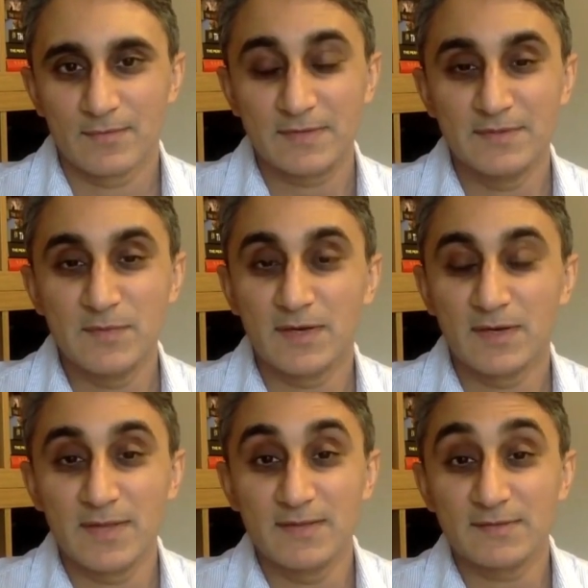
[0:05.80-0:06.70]
Vaseem
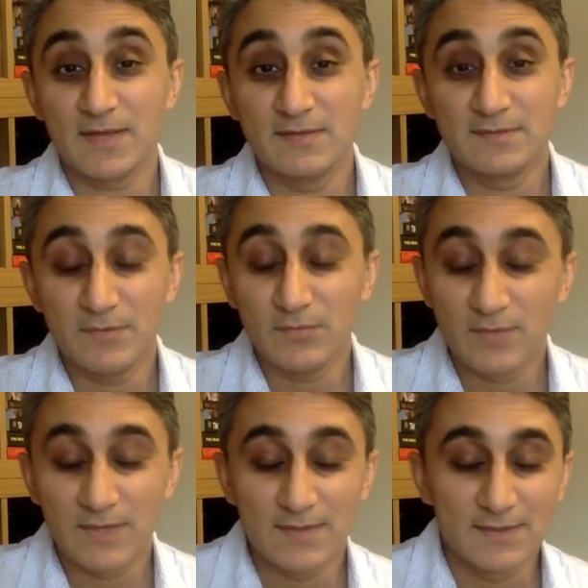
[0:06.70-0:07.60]
Khan is a serial
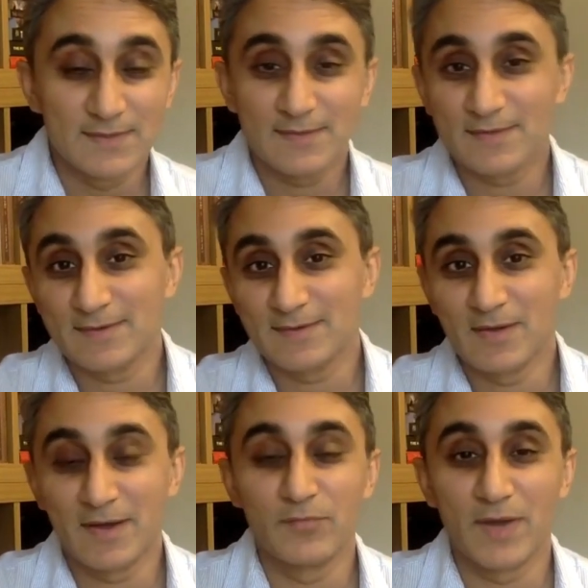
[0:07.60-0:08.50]
killer.
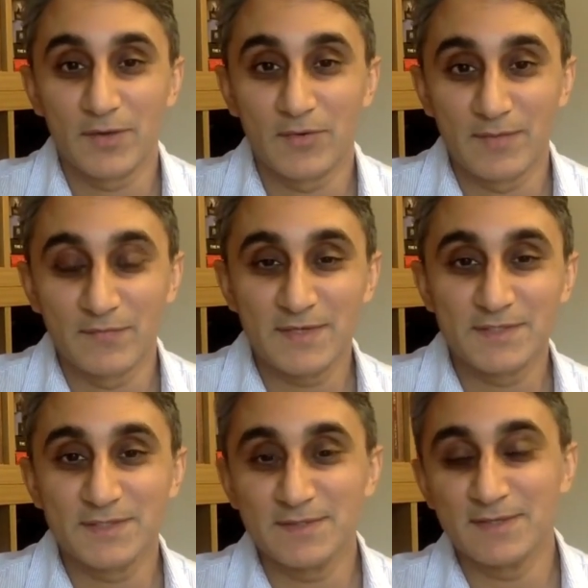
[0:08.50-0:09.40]
I write crime
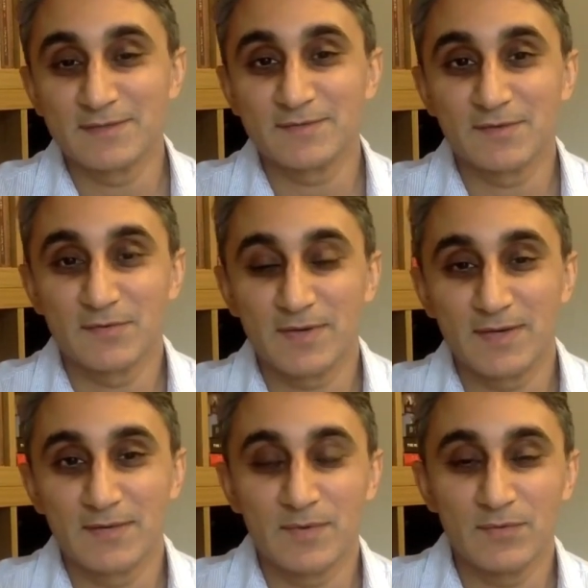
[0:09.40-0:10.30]
fiction, and so
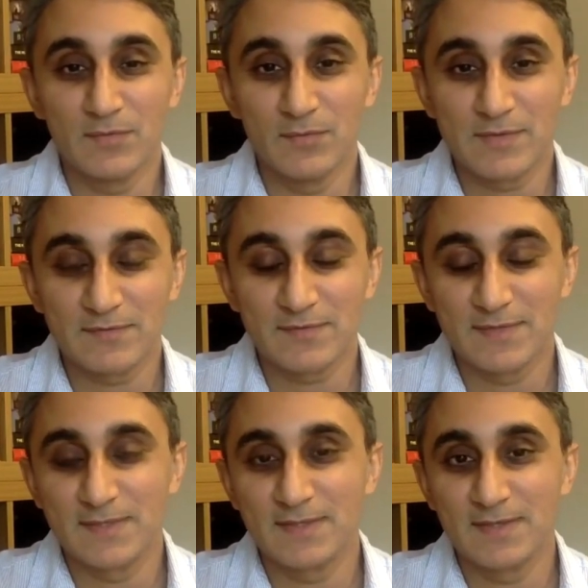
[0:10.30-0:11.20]
I am always
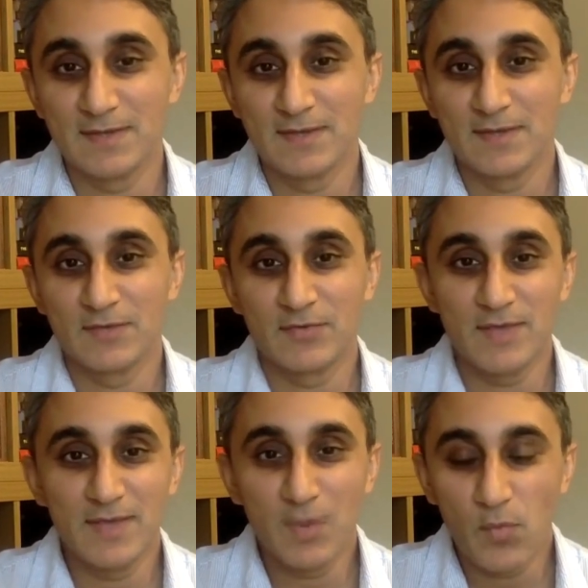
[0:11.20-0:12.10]
finding
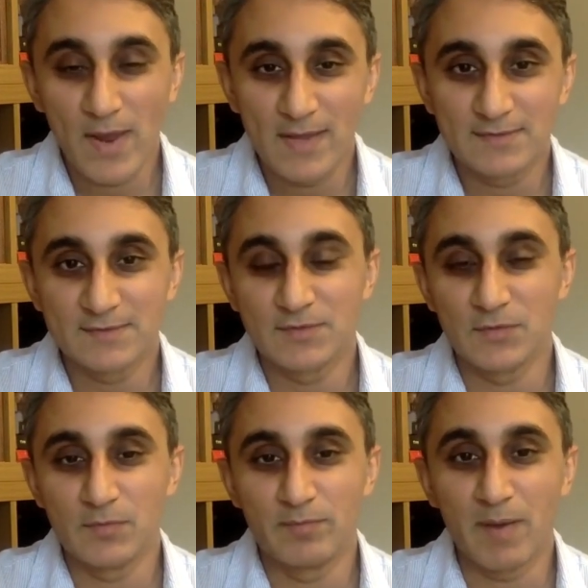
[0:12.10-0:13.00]
intriguing ways
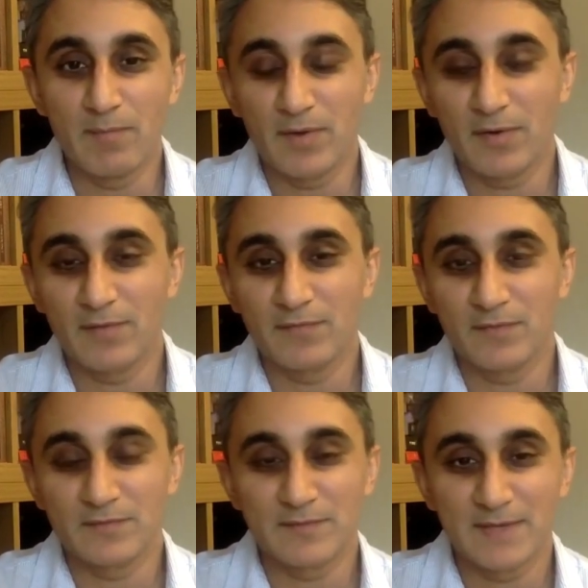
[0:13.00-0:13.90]
to bump off
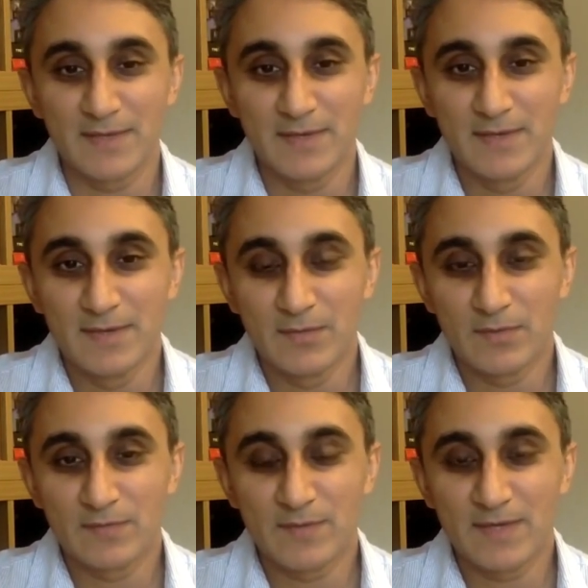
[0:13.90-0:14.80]
one of
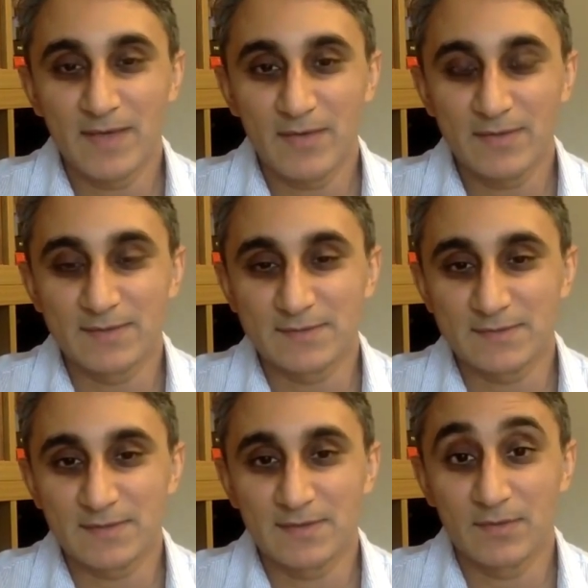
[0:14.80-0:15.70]
my
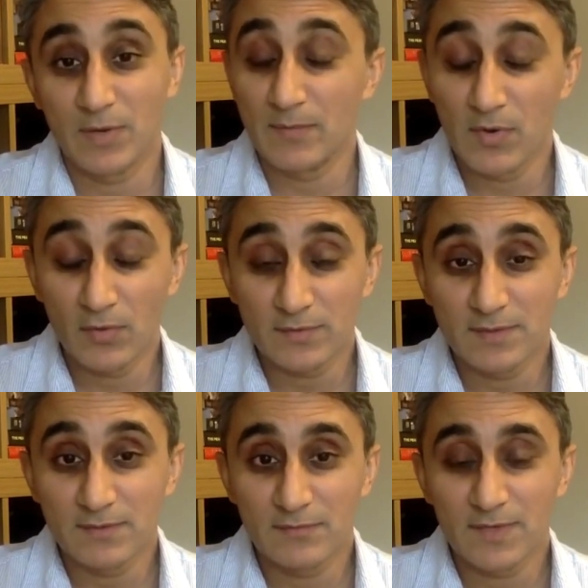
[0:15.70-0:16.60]
characters. When I'm not
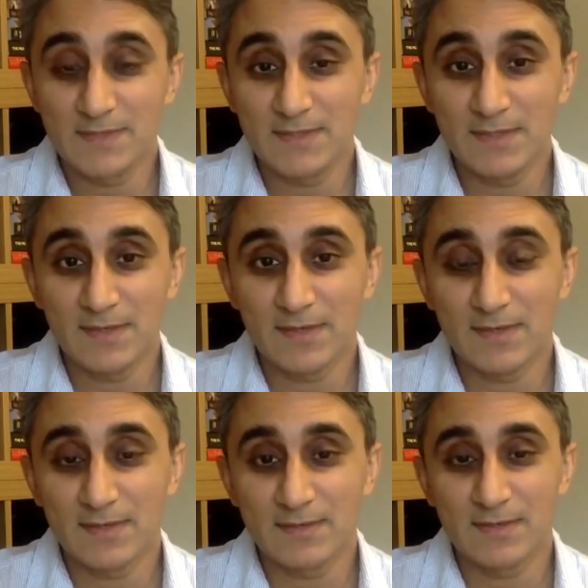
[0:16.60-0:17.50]
writing,
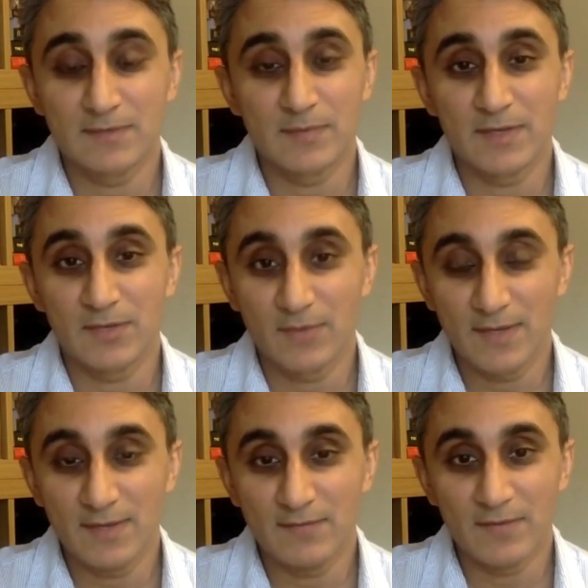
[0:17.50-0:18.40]
I tend to play
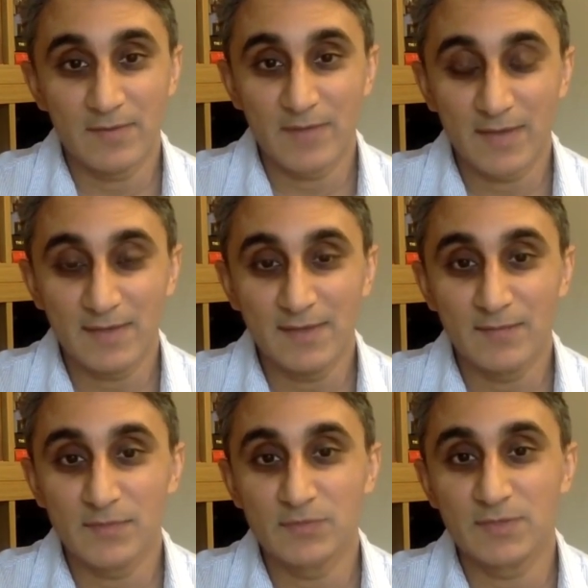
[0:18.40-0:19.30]
cricket very badly.
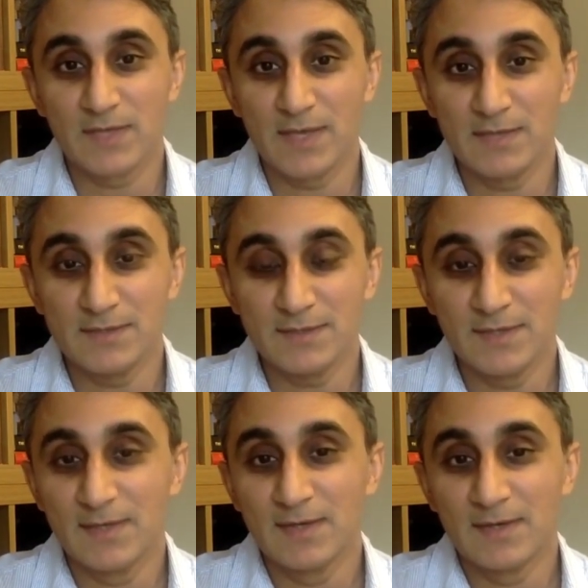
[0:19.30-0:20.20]
I'm usually injured.